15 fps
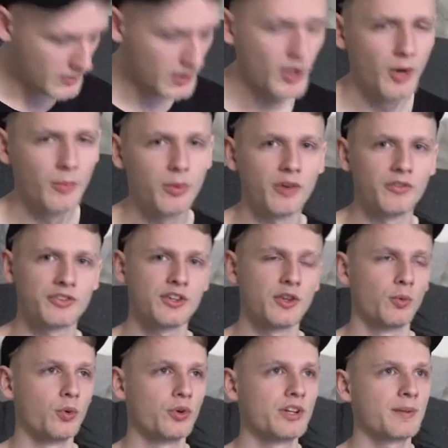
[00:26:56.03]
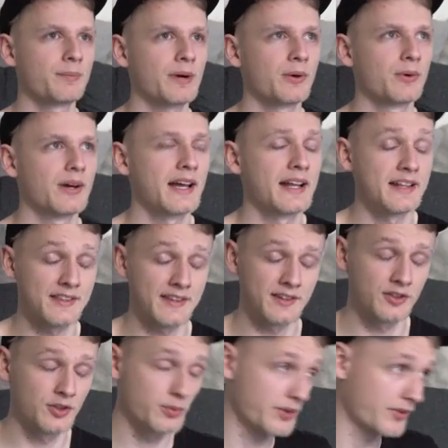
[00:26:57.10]
but obviously the worry about anything to do with
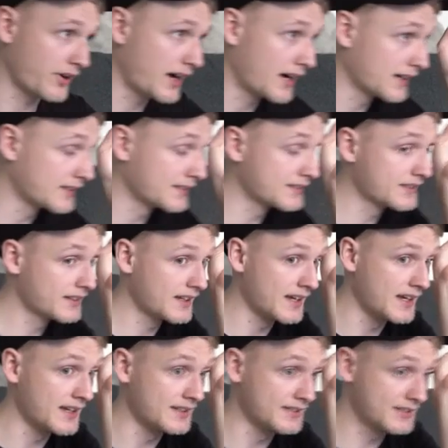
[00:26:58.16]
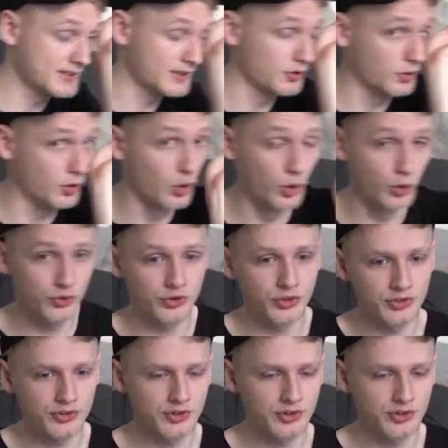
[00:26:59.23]
their eyes is ulcers.